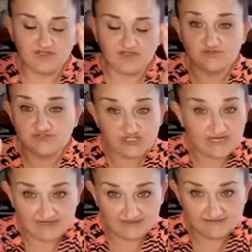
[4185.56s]
use your
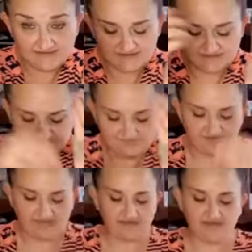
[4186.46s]
hands
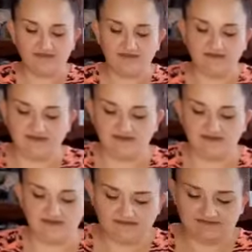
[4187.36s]

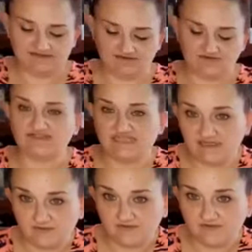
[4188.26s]
or the
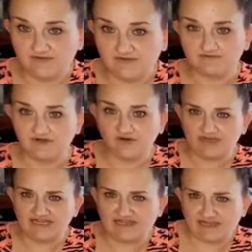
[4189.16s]
table. Oh,
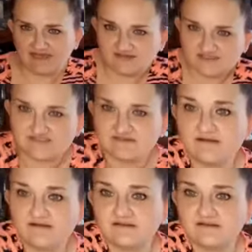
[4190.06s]
my cat just knocked.